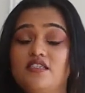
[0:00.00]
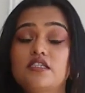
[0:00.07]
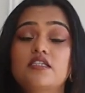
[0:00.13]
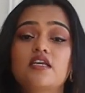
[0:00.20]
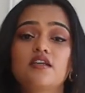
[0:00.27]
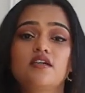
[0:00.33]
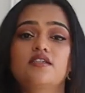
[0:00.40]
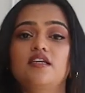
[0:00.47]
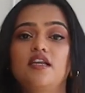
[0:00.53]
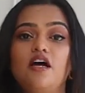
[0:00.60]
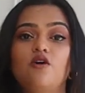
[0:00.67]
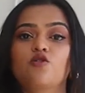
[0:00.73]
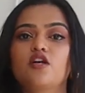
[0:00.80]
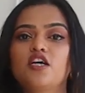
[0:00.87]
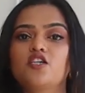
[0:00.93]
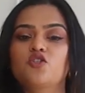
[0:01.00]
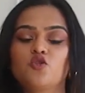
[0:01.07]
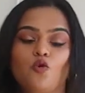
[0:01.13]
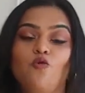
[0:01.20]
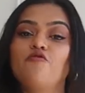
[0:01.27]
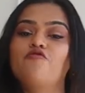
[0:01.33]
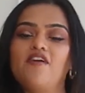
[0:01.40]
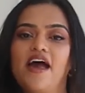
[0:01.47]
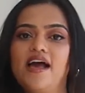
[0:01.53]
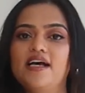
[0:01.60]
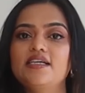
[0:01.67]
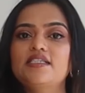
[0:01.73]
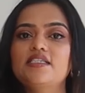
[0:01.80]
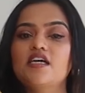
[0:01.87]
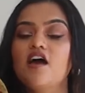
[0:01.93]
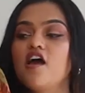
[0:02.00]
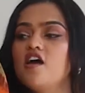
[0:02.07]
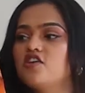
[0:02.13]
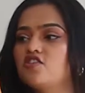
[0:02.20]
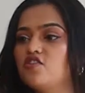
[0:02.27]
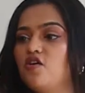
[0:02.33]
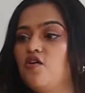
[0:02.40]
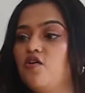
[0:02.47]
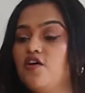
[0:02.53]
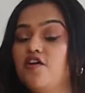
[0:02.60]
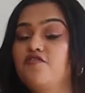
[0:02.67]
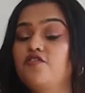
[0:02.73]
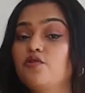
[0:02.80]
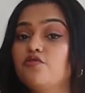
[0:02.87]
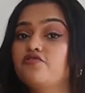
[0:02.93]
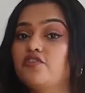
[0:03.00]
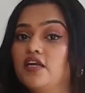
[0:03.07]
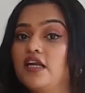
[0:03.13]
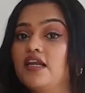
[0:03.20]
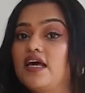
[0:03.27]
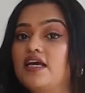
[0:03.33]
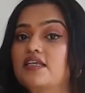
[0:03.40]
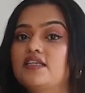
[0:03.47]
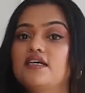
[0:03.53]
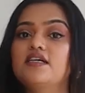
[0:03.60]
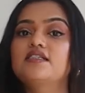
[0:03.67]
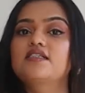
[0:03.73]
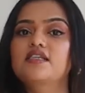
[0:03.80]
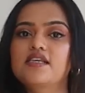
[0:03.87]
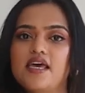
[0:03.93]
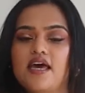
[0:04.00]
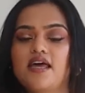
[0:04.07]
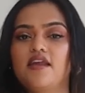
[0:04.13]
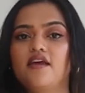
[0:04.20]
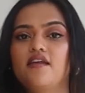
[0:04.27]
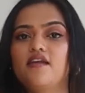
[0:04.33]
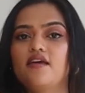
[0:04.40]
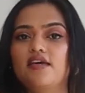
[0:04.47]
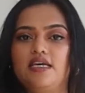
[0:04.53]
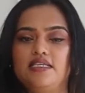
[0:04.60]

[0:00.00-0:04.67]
this is gonna sell out like so fast so if you really like this get it